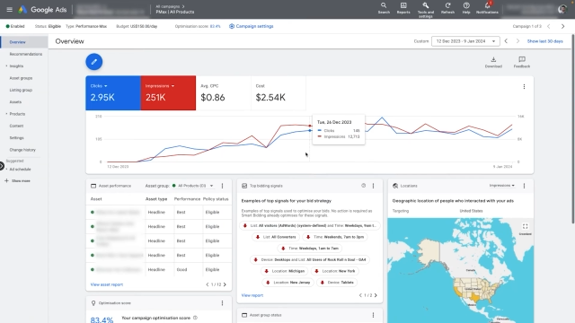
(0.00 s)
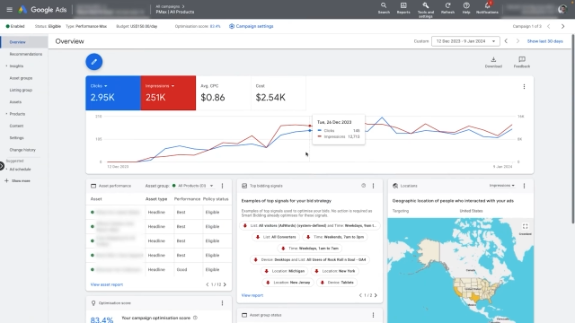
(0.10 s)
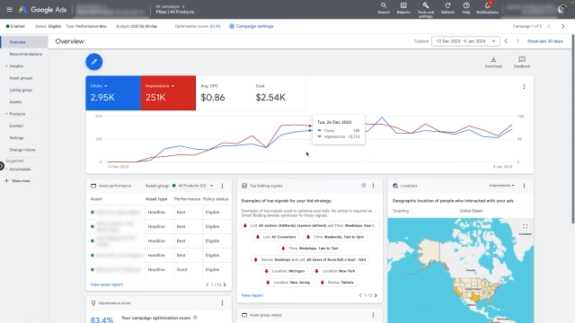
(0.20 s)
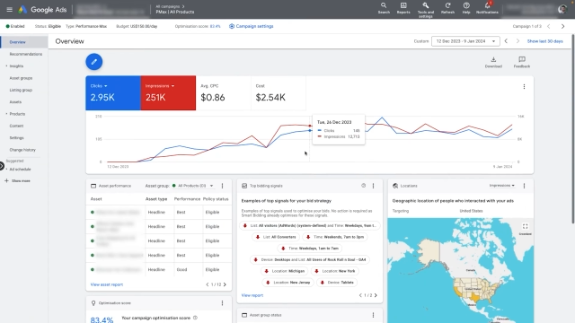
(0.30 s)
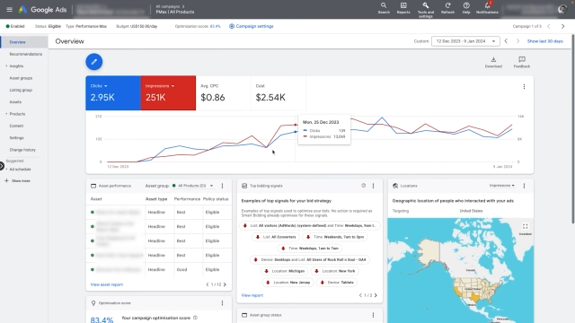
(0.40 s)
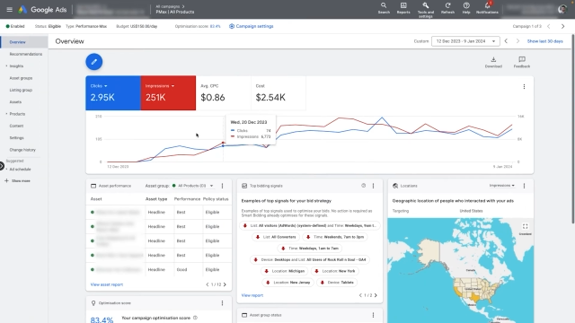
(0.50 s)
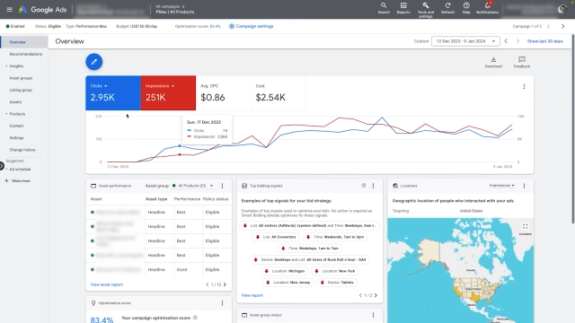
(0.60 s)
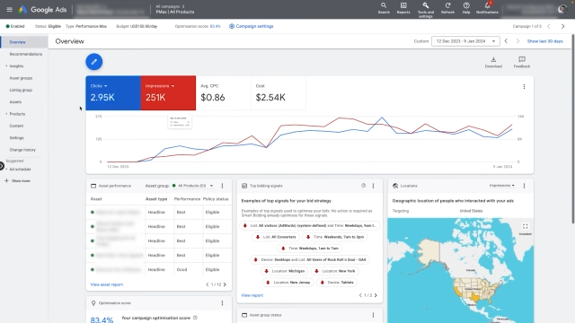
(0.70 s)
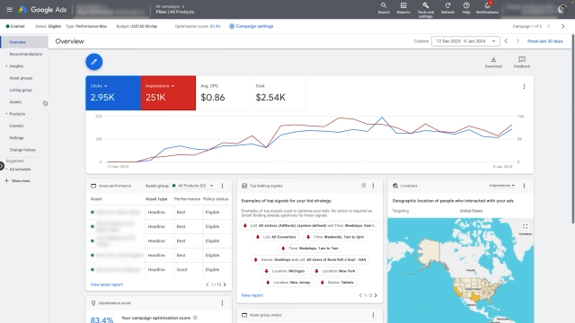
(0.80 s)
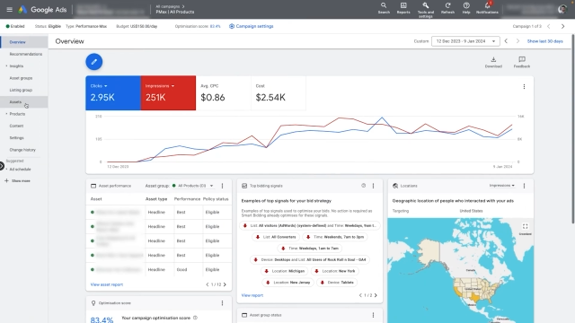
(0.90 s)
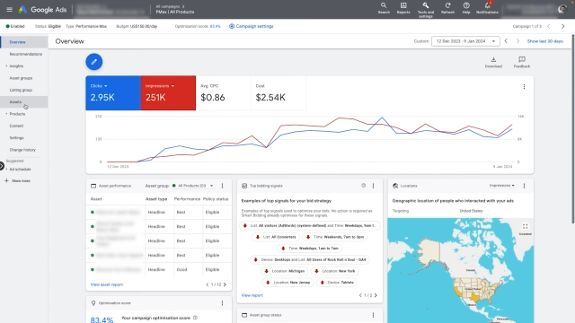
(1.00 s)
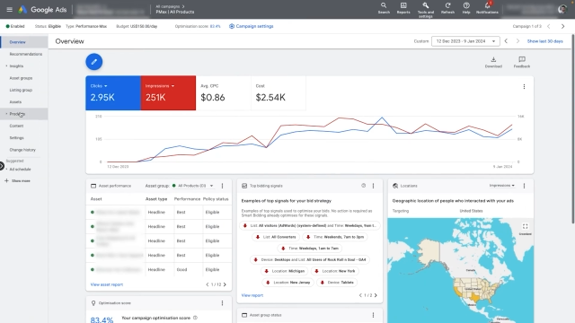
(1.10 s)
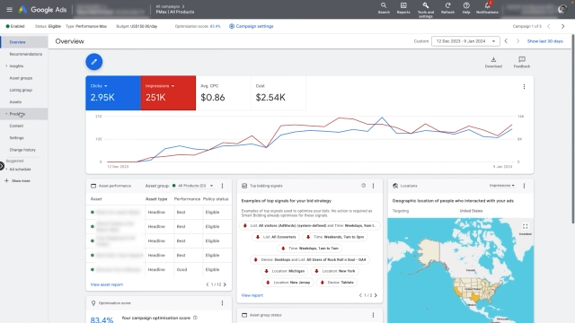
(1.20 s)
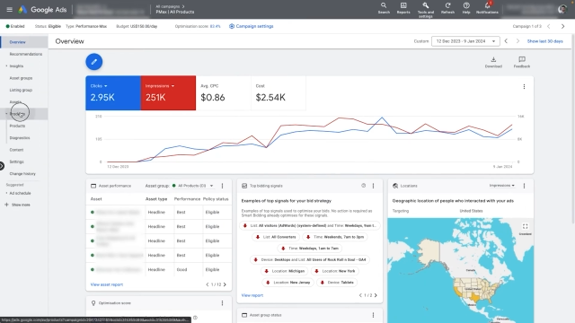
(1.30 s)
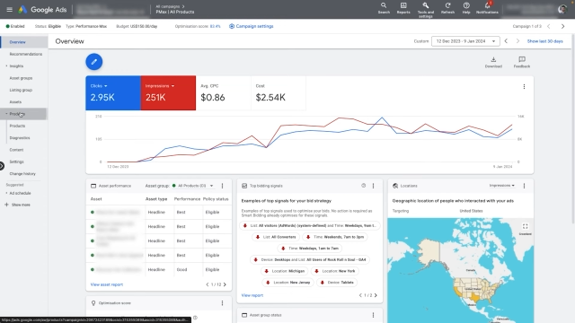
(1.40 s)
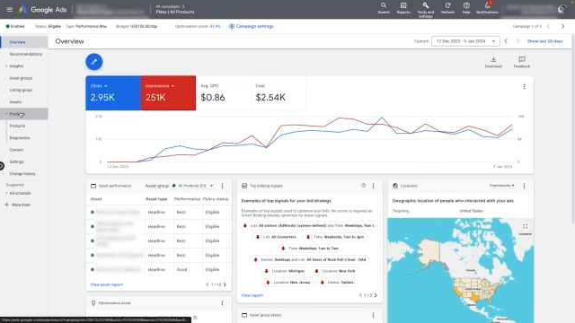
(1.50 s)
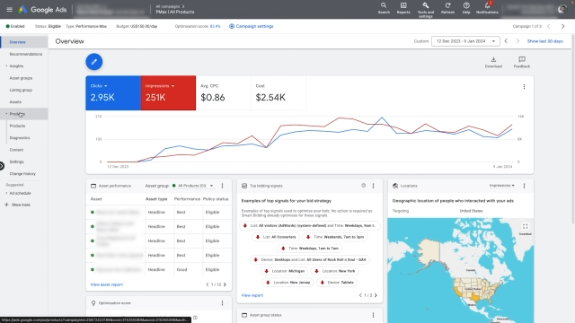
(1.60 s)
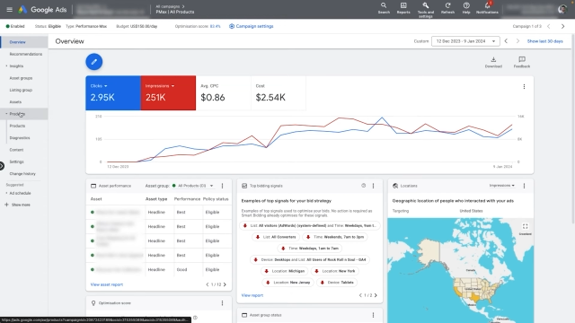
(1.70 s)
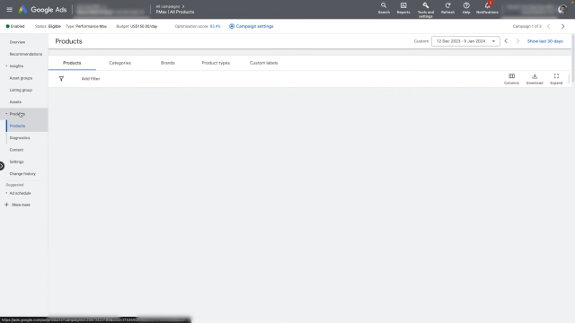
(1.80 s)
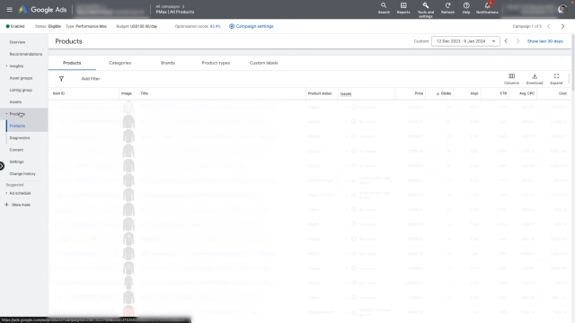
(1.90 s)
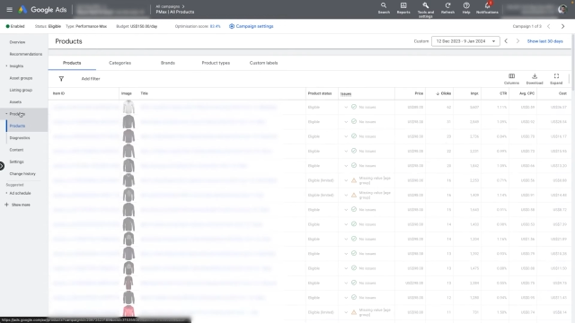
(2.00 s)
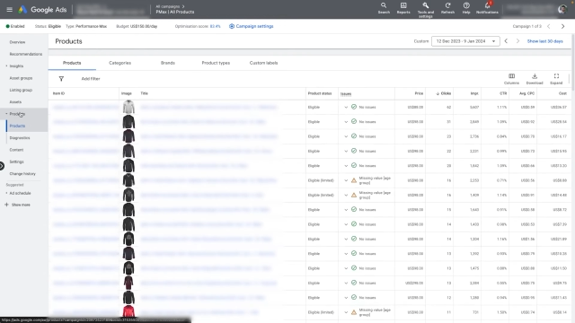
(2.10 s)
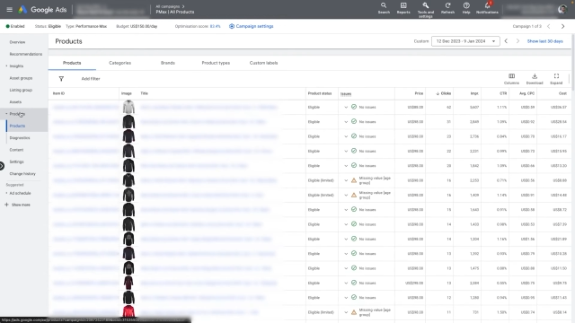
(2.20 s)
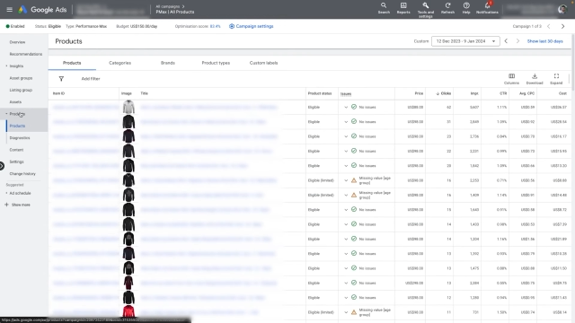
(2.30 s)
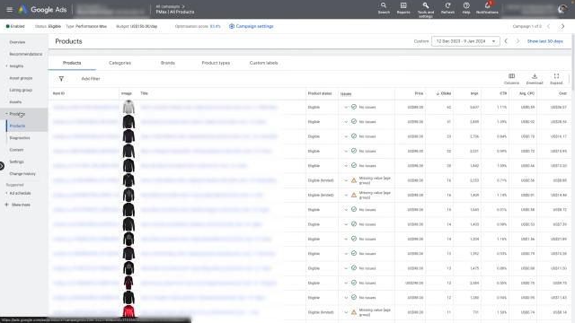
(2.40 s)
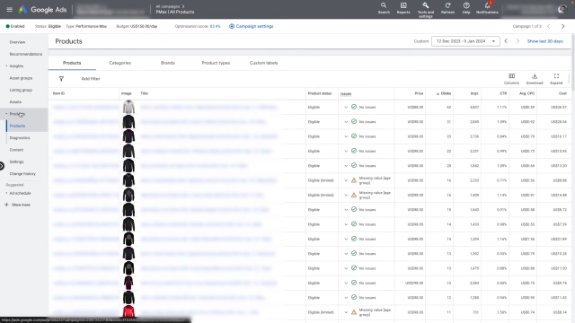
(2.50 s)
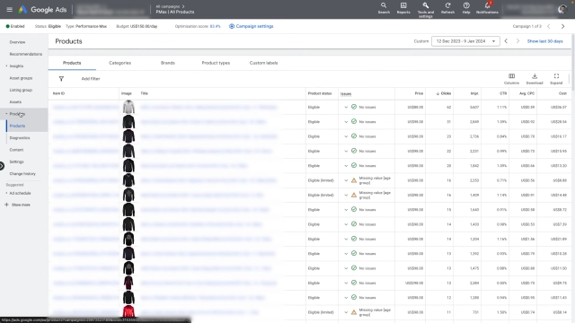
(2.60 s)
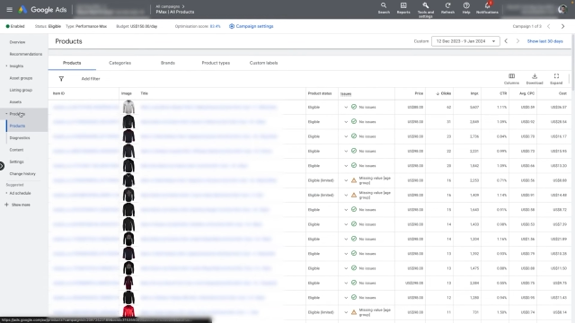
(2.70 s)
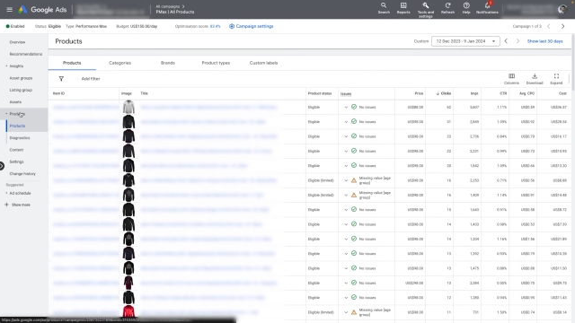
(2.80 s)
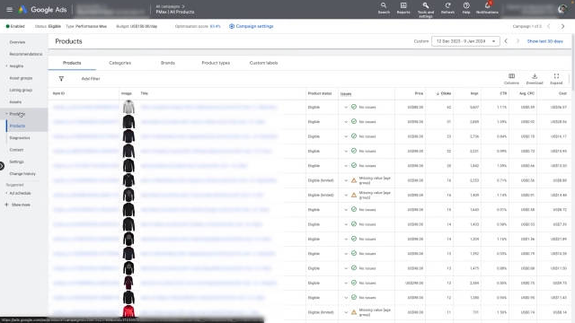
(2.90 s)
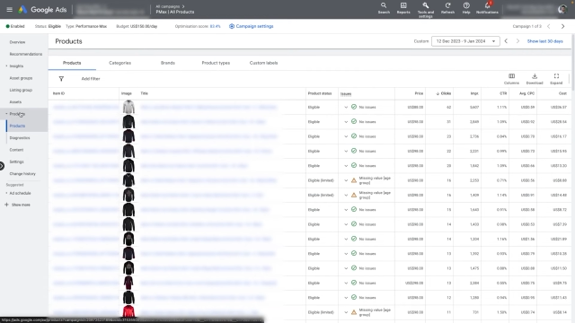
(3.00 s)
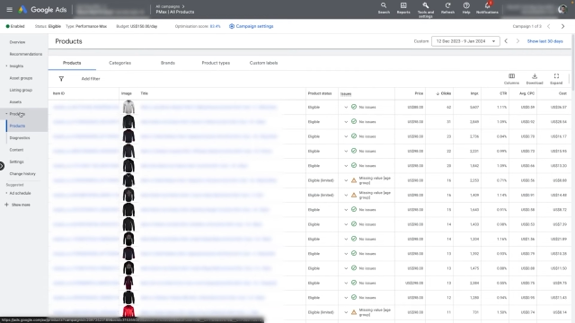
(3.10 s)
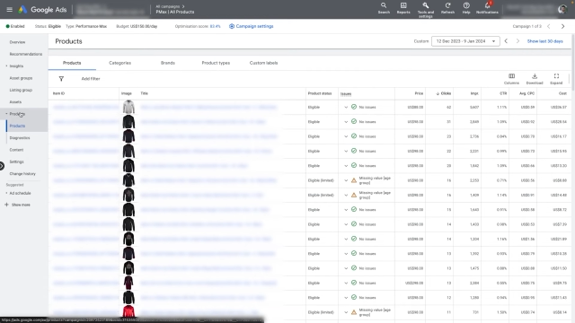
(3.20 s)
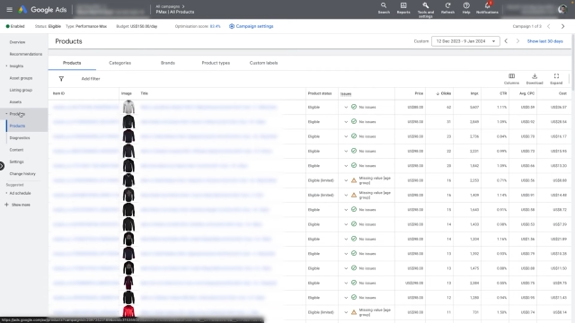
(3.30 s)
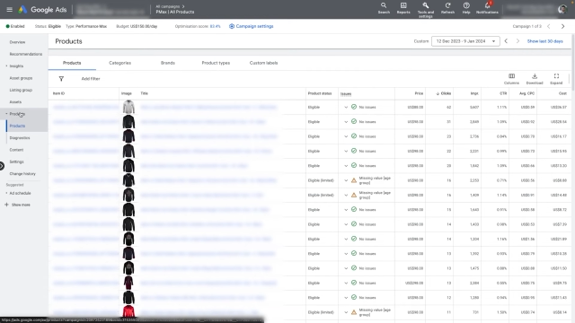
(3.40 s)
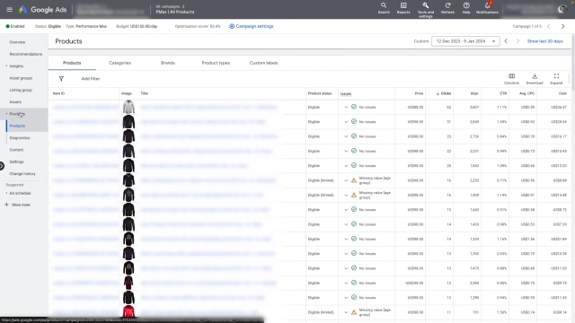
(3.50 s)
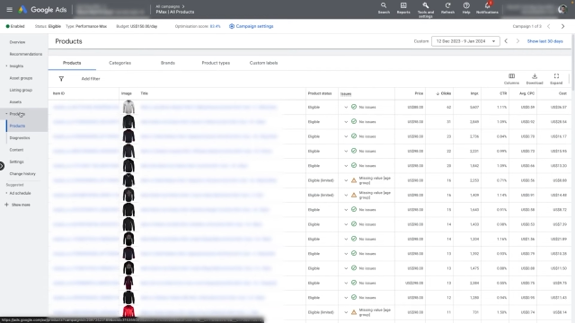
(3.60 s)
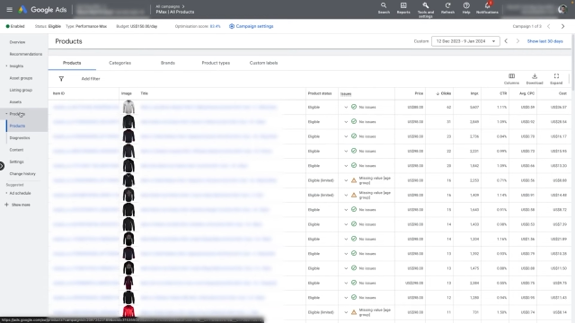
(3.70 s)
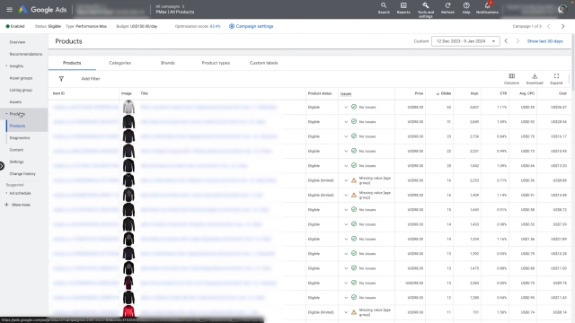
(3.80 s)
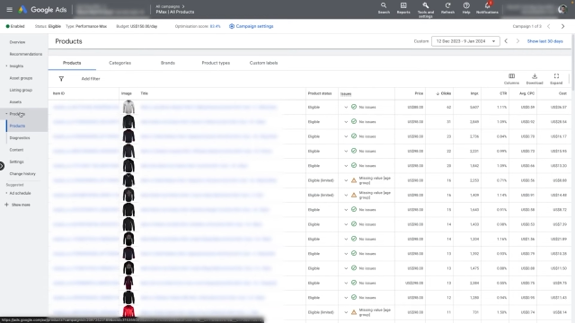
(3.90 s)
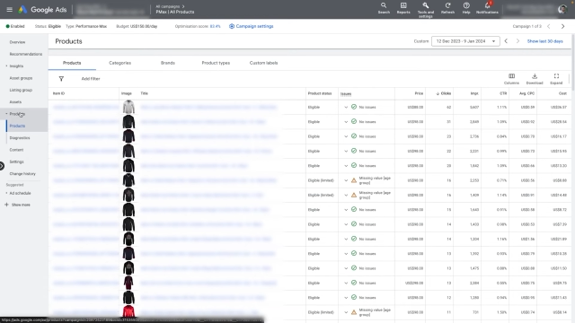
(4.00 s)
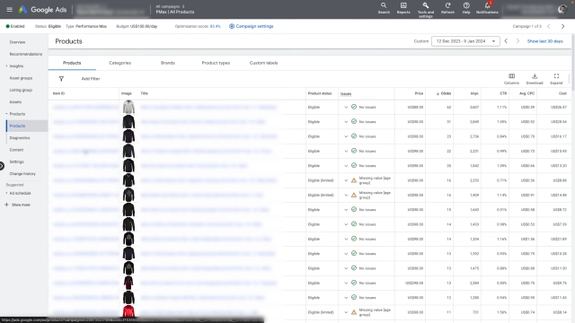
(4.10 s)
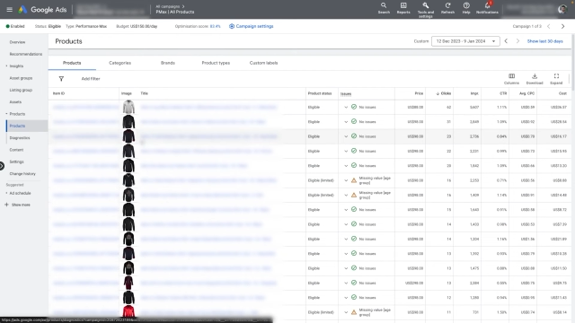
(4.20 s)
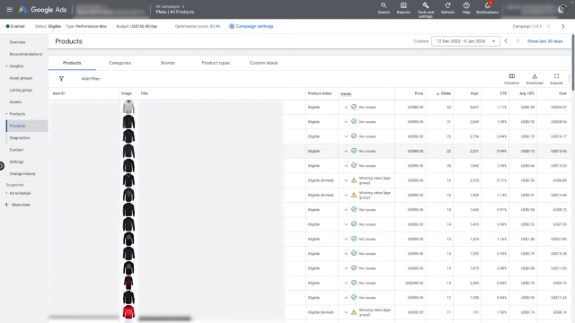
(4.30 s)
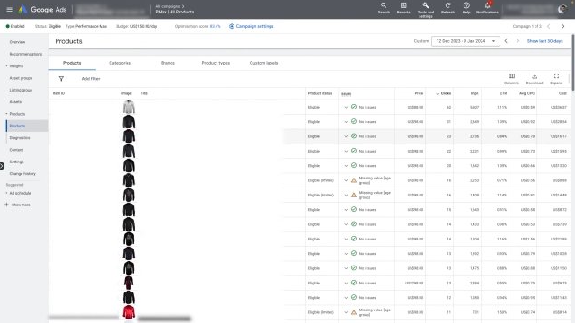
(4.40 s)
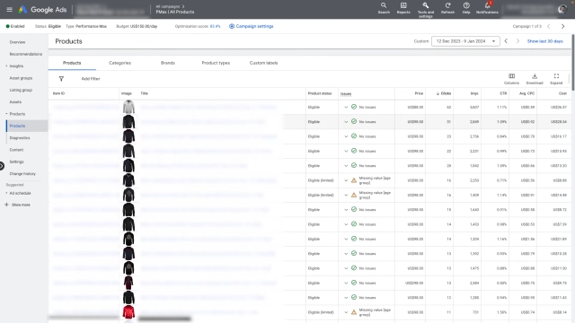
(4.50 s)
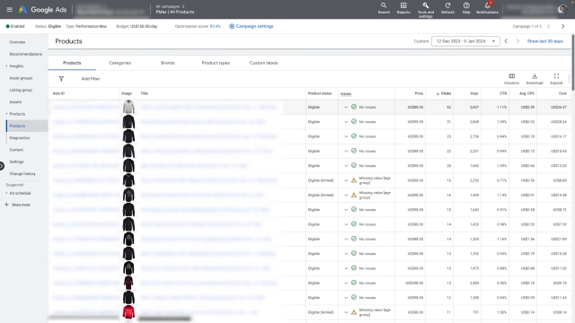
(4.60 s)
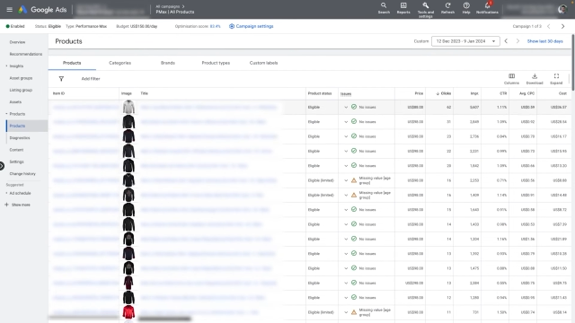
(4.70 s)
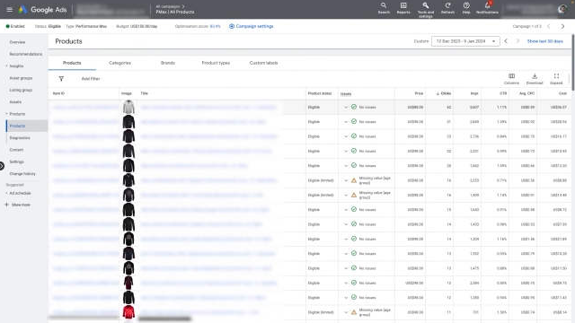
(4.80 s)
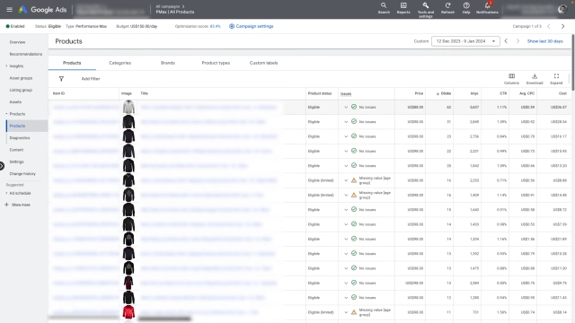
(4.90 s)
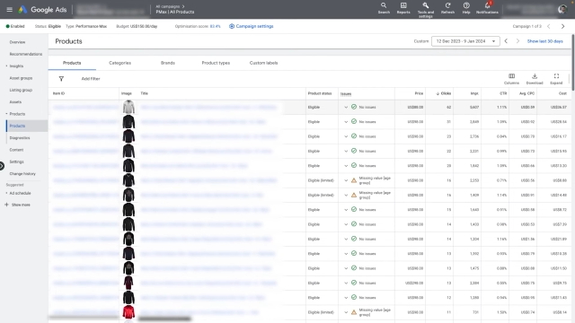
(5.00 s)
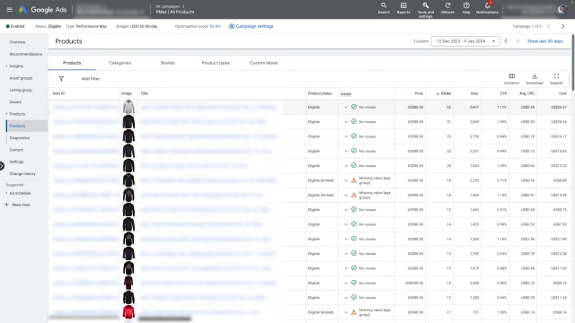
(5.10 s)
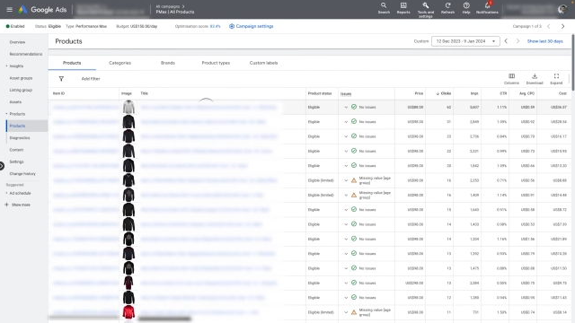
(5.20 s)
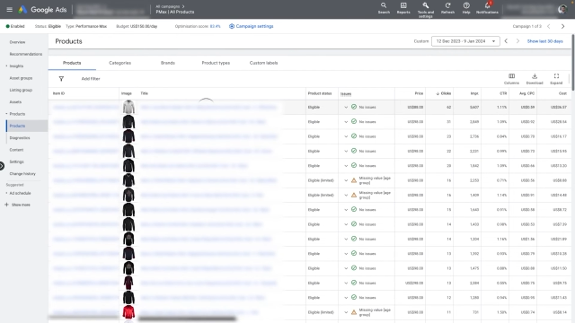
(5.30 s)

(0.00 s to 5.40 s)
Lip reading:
(no speaker visible)